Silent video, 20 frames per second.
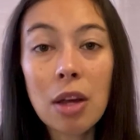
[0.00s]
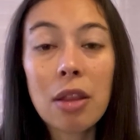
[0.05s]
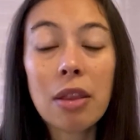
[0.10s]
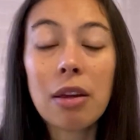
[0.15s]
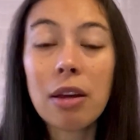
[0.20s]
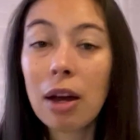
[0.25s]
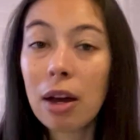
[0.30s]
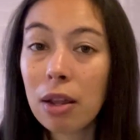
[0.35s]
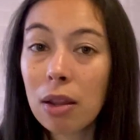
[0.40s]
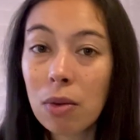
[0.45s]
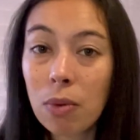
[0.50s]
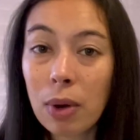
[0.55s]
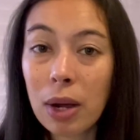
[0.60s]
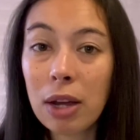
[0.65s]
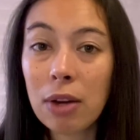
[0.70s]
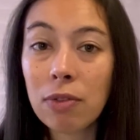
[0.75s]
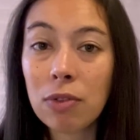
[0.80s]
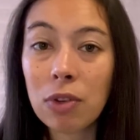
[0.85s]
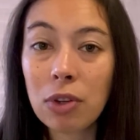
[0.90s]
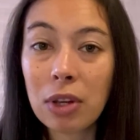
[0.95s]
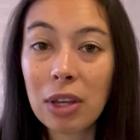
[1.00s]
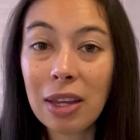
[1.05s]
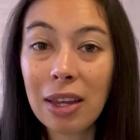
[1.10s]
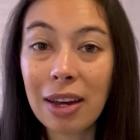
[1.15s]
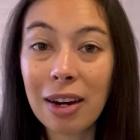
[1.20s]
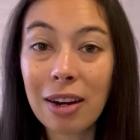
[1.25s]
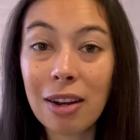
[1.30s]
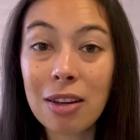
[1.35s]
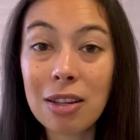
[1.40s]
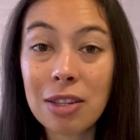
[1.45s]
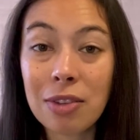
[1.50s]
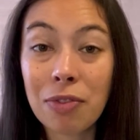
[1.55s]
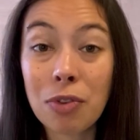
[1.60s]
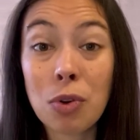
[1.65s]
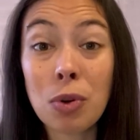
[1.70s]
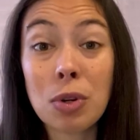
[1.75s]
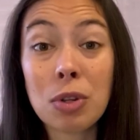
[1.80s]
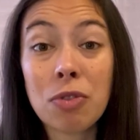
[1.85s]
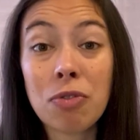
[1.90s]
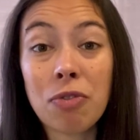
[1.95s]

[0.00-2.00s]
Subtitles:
The other way of looking at it is, of course,